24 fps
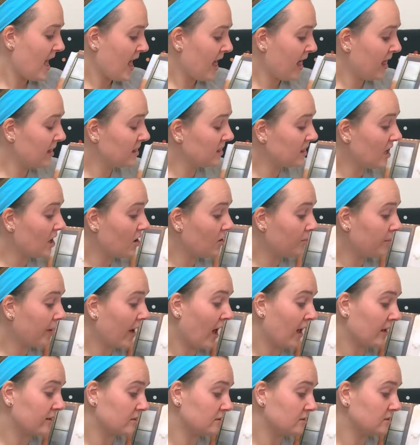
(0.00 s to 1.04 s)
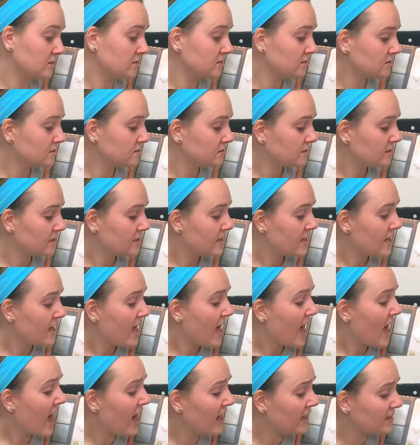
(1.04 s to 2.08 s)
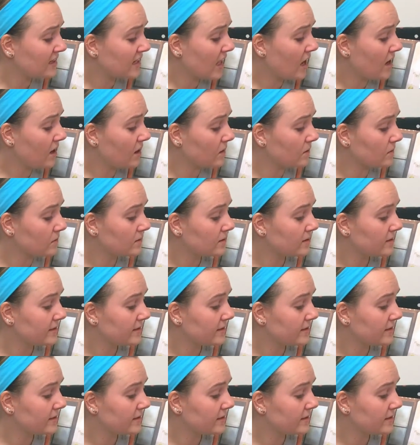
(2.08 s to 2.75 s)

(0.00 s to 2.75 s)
Hello, puddle. Hello.